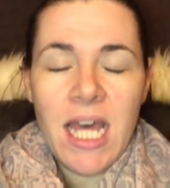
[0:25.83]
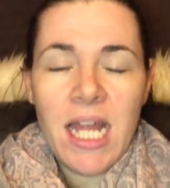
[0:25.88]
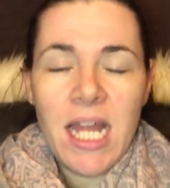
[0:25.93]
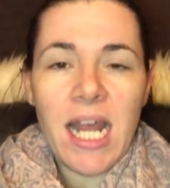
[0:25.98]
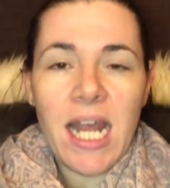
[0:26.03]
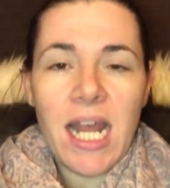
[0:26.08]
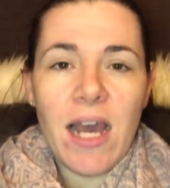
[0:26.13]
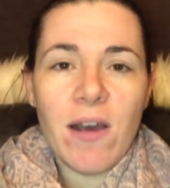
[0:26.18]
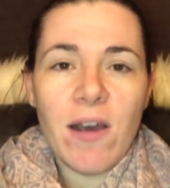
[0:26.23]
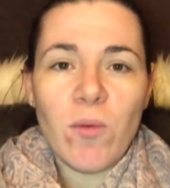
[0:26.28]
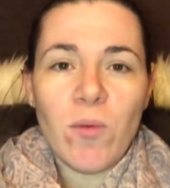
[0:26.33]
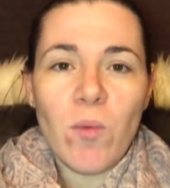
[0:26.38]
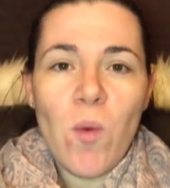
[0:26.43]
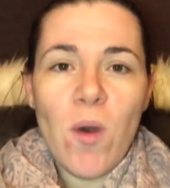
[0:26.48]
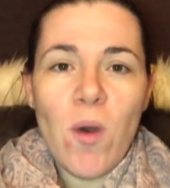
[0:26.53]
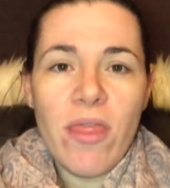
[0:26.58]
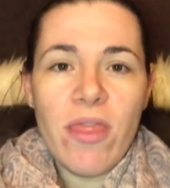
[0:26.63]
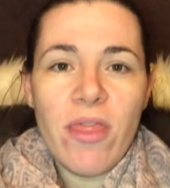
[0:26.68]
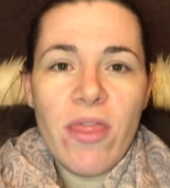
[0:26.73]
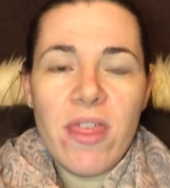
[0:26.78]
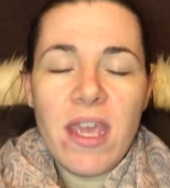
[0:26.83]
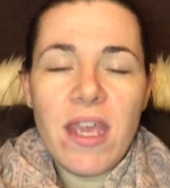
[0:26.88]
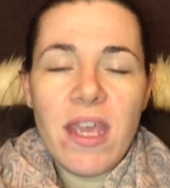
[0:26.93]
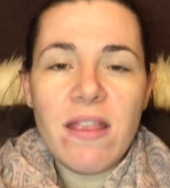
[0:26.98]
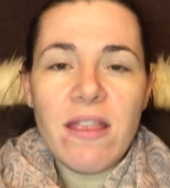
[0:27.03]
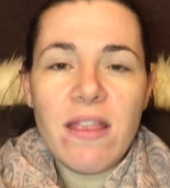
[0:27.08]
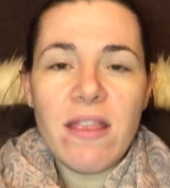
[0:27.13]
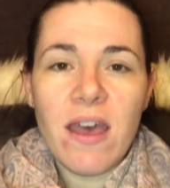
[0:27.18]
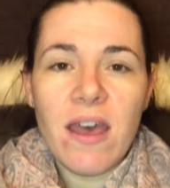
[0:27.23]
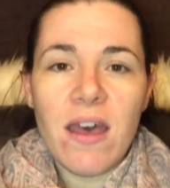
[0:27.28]
now one
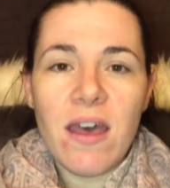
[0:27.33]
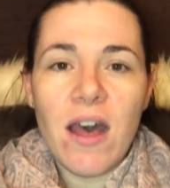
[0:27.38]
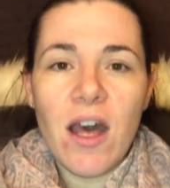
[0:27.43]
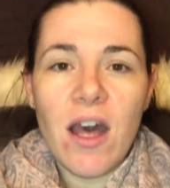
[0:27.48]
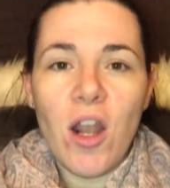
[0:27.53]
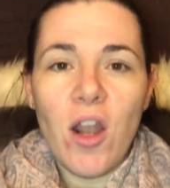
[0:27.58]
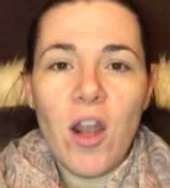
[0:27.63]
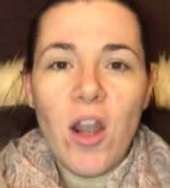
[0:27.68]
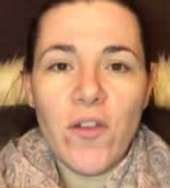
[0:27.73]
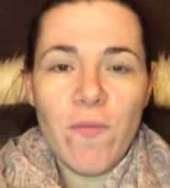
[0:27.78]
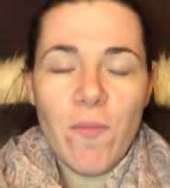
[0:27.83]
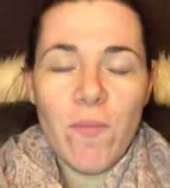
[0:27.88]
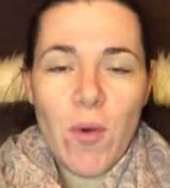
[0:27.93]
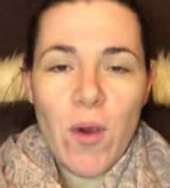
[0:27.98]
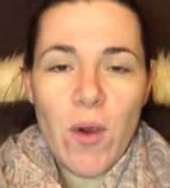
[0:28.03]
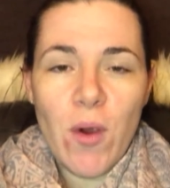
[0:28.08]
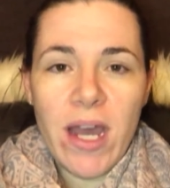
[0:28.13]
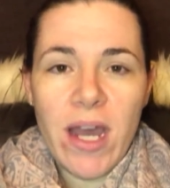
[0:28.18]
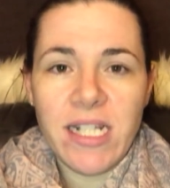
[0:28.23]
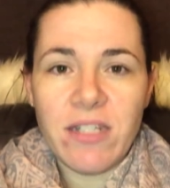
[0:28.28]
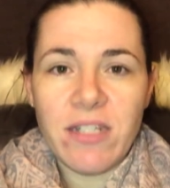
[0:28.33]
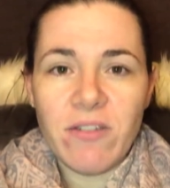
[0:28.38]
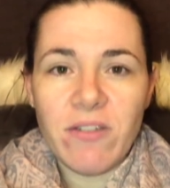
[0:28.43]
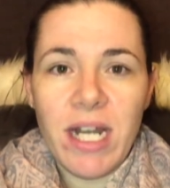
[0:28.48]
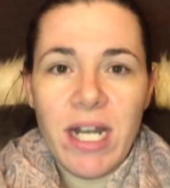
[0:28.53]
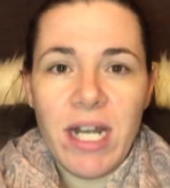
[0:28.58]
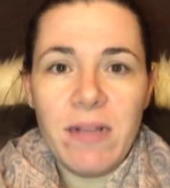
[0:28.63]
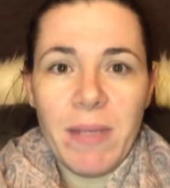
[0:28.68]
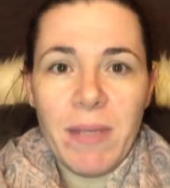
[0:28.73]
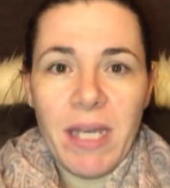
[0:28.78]
thing that a lot of brides are
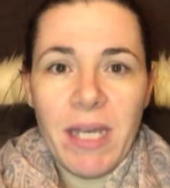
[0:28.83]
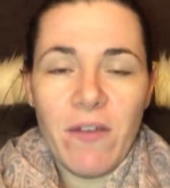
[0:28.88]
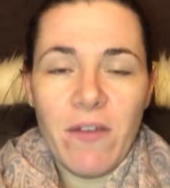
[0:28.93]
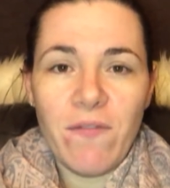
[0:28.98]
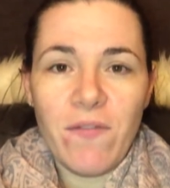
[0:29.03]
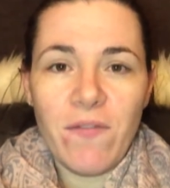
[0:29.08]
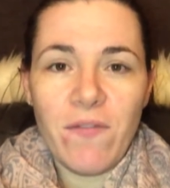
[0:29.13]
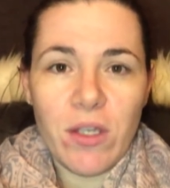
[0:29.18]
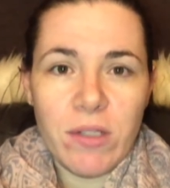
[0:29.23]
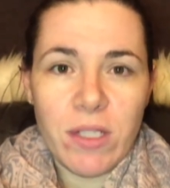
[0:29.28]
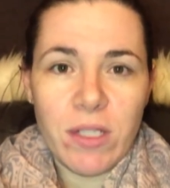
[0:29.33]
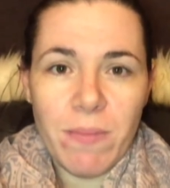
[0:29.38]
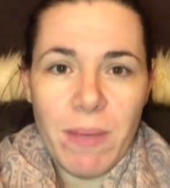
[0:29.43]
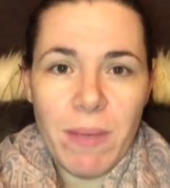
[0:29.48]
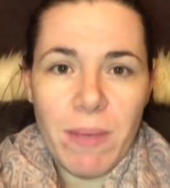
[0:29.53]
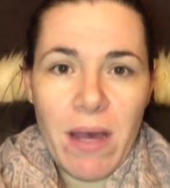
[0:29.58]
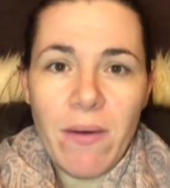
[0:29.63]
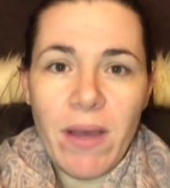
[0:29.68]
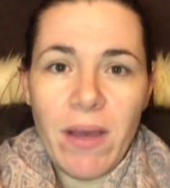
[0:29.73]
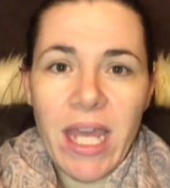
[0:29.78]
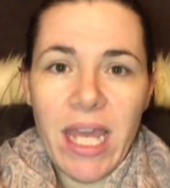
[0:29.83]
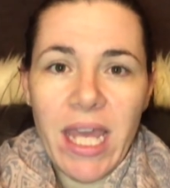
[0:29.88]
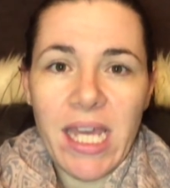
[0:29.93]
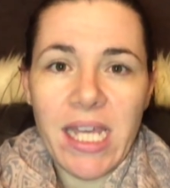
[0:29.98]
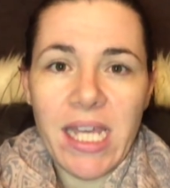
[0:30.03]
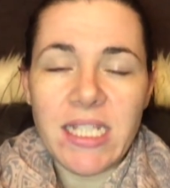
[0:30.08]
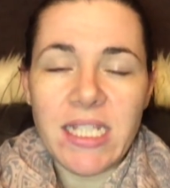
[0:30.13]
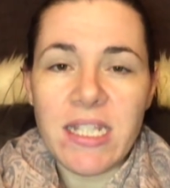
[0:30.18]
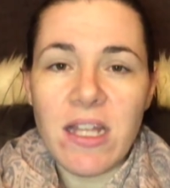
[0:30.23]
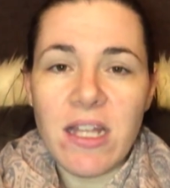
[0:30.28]
a little bit confused about
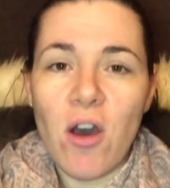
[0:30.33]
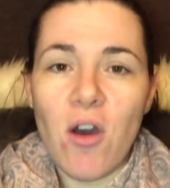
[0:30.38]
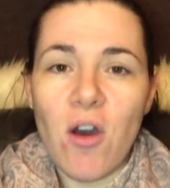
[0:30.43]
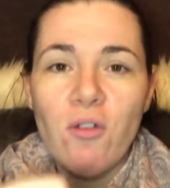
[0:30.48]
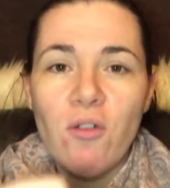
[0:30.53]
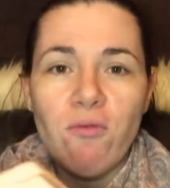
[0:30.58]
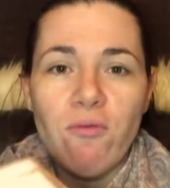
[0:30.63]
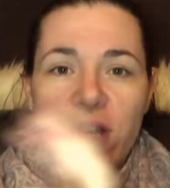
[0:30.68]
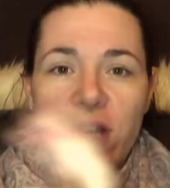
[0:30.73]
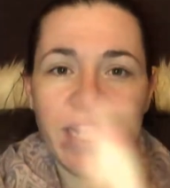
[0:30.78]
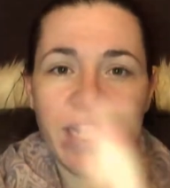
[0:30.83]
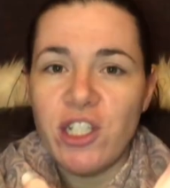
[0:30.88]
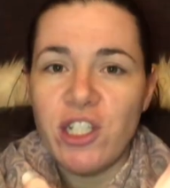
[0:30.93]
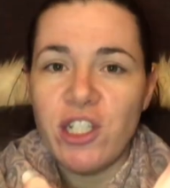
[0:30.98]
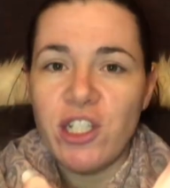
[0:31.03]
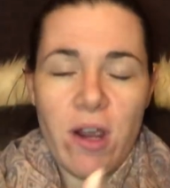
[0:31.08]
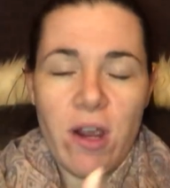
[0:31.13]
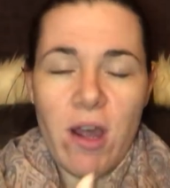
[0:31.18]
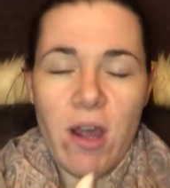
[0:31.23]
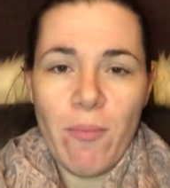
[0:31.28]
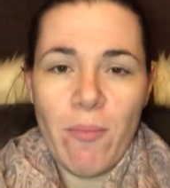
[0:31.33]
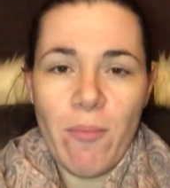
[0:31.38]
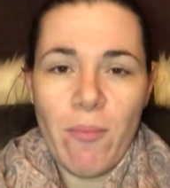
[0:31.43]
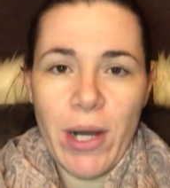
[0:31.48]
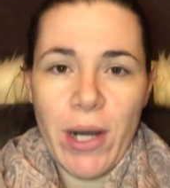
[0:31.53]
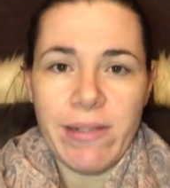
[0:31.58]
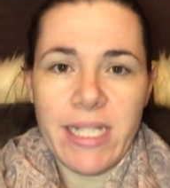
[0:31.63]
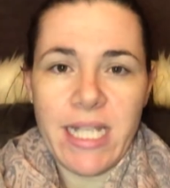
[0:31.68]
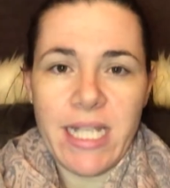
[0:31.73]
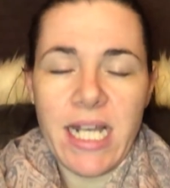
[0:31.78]
is the whole registrar
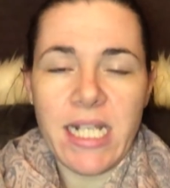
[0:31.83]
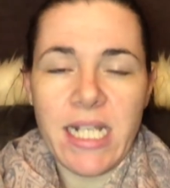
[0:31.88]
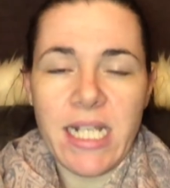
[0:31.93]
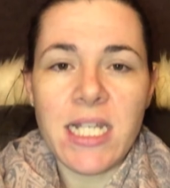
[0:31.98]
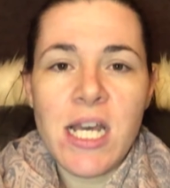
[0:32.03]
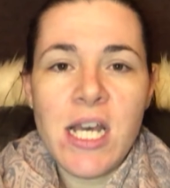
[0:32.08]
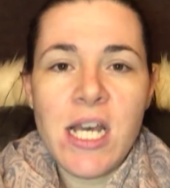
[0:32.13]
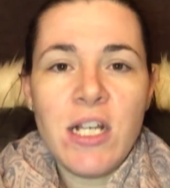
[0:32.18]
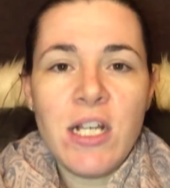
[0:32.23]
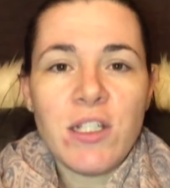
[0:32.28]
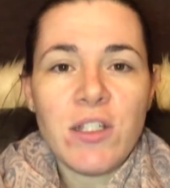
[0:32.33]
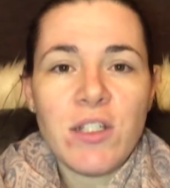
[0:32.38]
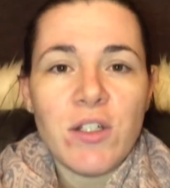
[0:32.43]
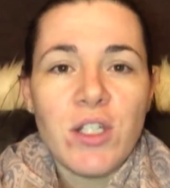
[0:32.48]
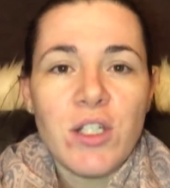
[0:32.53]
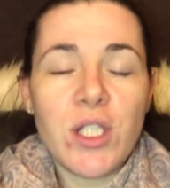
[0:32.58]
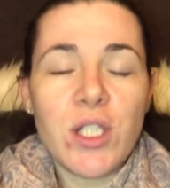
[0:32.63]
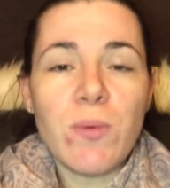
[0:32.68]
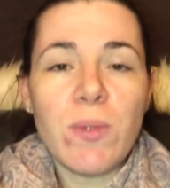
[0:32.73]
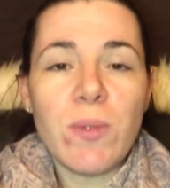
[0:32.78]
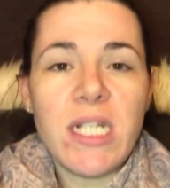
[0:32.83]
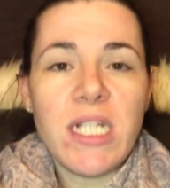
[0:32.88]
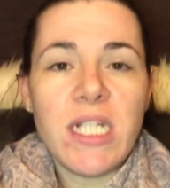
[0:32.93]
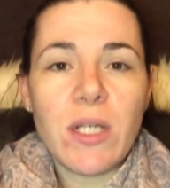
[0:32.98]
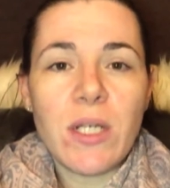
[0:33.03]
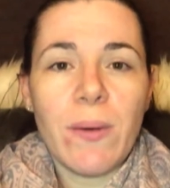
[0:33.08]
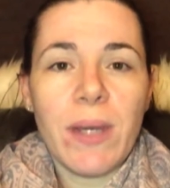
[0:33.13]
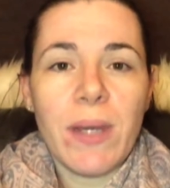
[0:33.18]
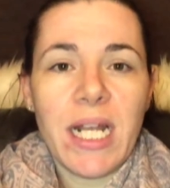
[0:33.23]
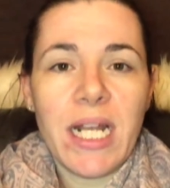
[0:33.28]
process so I just wanted
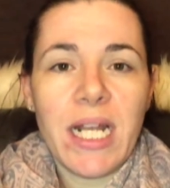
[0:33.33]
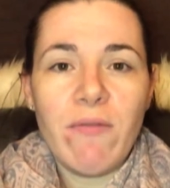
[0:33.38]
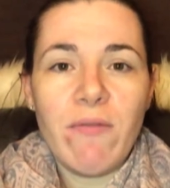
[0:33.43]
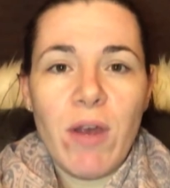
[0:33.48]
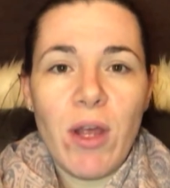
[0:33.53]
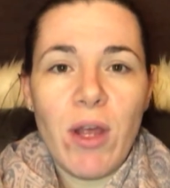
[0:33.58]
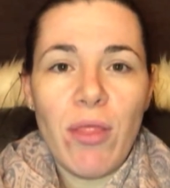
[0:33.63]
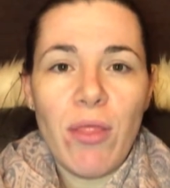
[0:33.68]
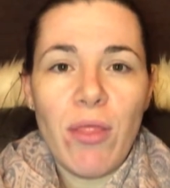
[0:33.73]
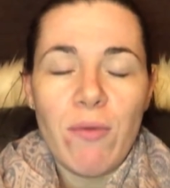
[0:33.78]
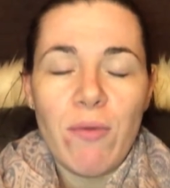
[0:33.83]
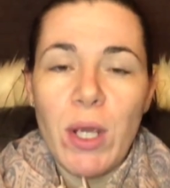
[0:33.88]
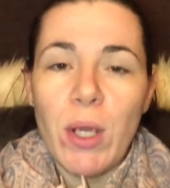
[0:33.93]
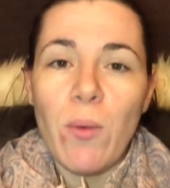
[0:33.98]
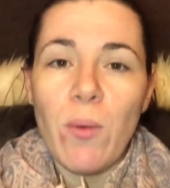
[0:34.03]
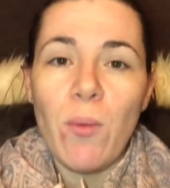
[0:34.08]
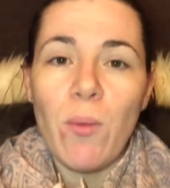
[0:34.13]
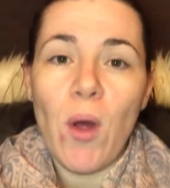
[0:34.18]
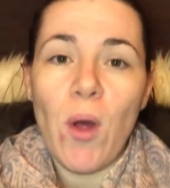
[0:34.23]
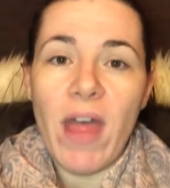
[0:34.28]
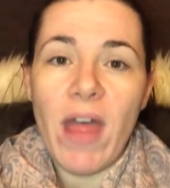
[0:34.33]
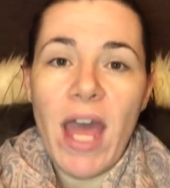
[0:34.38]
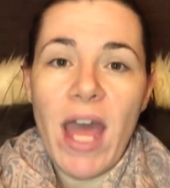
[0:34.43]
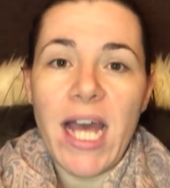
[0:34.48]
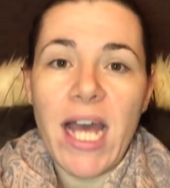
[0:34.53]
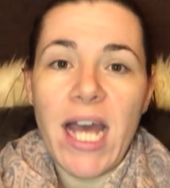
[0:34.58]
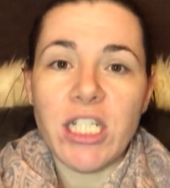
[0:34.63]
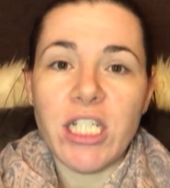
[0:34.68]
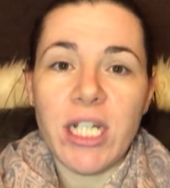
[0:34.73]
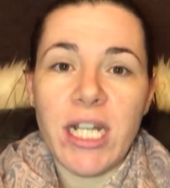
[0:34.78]
to quickly run through what that
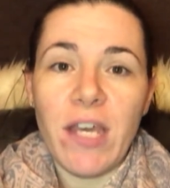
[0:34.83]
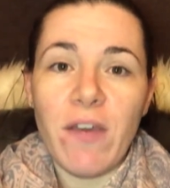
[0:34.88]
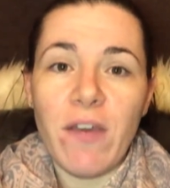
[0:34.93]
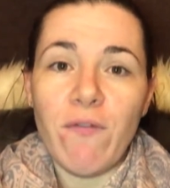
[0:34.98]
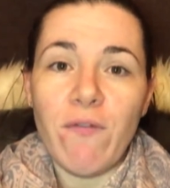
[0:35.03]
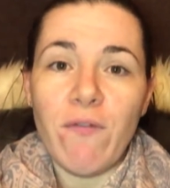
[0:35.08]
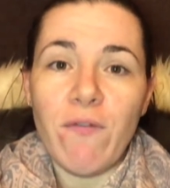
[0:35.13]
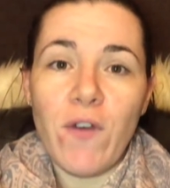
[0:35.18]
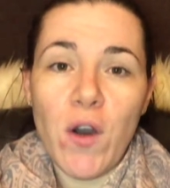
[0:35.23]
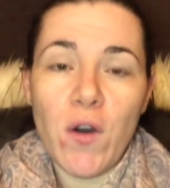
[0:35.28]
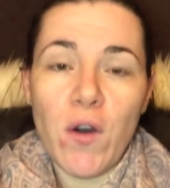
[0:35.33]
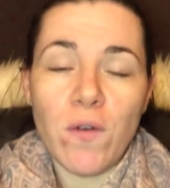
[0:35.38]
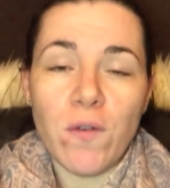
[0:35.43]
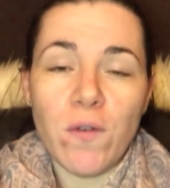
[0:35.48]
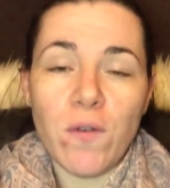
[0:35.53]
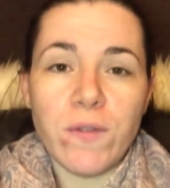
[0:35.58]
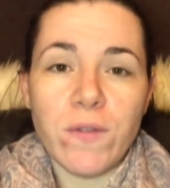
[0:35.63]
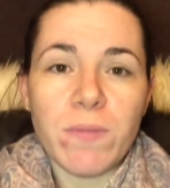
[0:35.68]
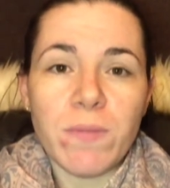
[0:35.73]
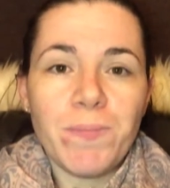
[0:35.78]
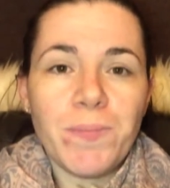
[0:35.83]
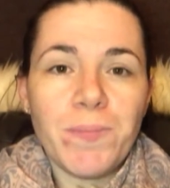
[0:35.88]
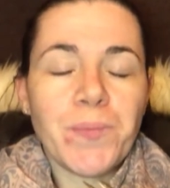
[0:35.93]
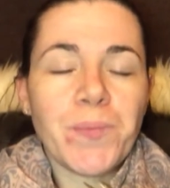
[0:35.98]
actually involves